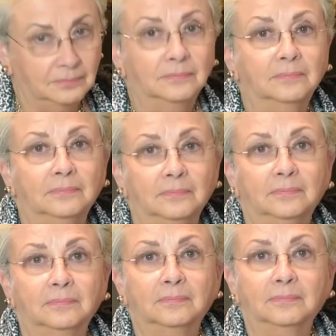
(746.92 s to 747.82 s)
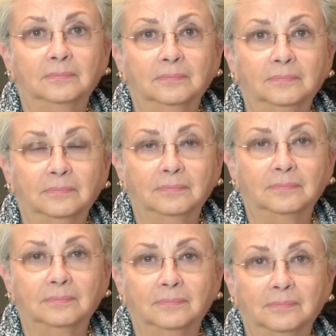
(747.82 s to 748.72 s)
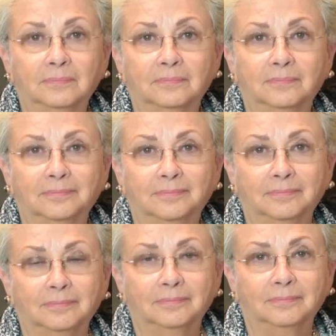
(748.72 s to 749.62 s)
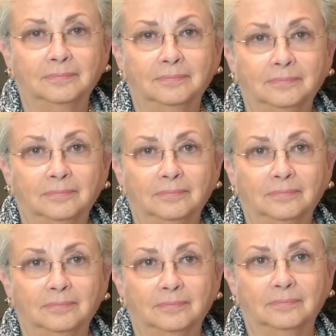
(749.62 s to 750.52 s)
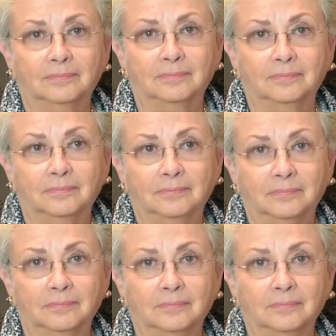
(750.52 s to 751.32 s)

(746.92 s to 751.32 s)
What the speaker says: This person isn't speaking.